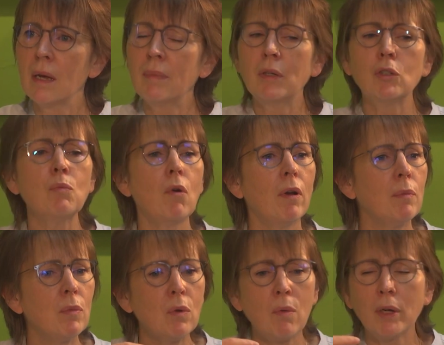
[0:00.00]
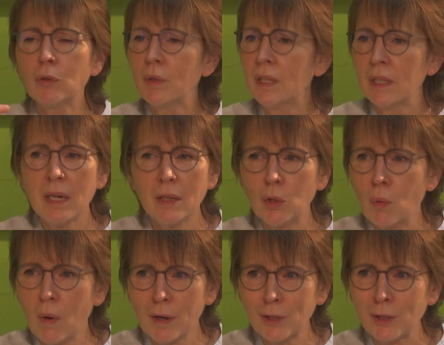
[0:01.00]
Because more and more what we see in the
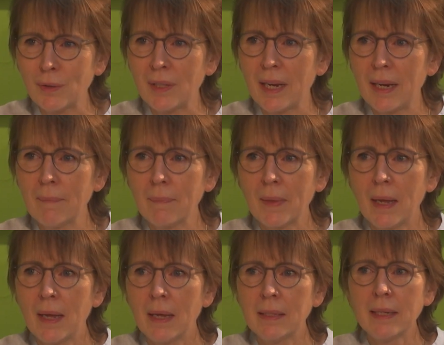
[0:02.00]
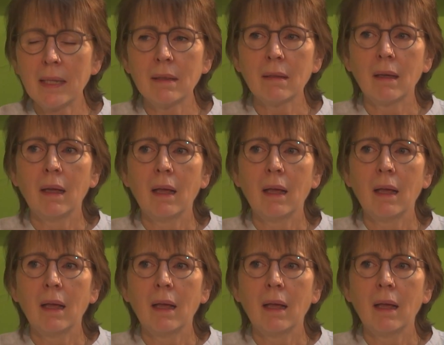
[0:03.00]
wars today is that